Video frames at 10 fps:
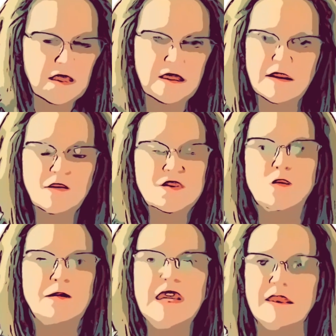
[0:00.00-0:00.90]
There are so
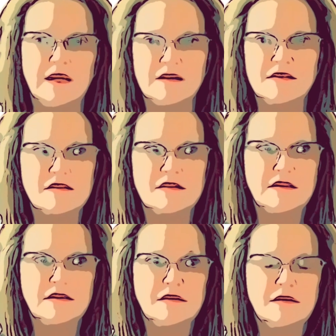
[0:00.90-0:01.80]
many things.
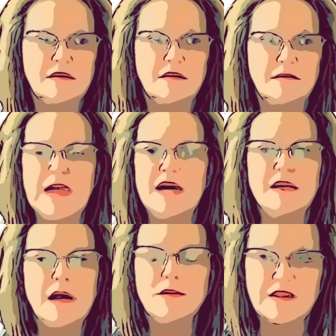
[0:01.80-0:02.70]
Bad
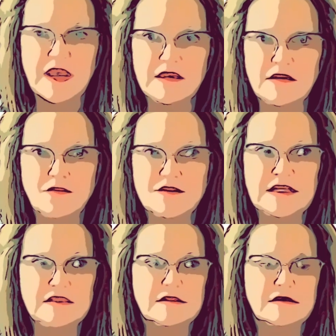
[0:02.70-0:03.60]
health
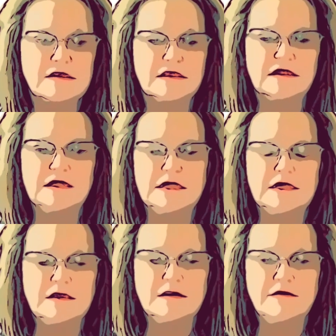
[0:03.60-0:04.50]
diagnoses,
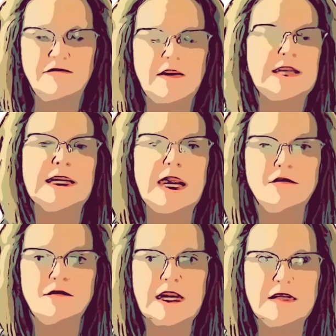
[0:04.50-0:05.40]
finding
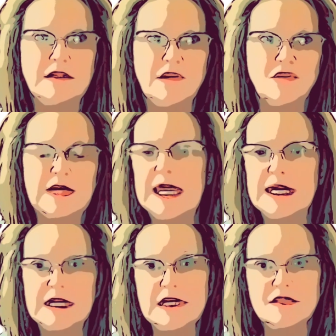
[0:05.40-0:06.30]
out that your
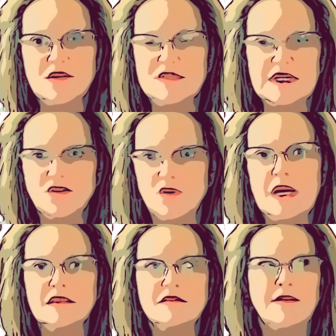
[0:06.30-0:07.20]
kid is using
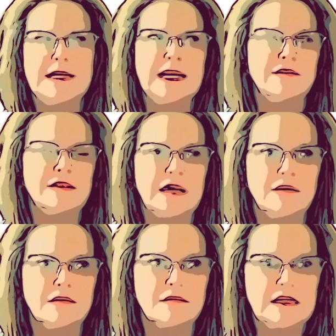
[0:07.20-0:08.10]
drugs, finding out that
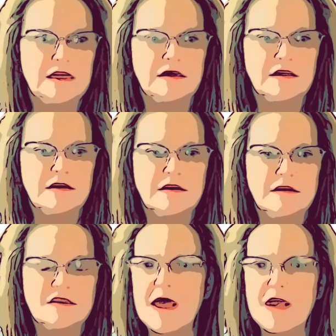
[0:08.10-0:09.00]
your
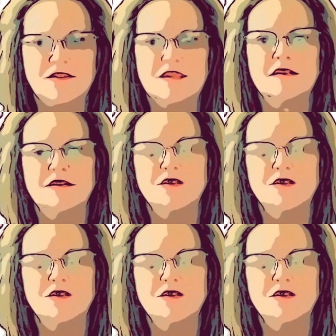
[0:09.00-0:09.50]
spouse is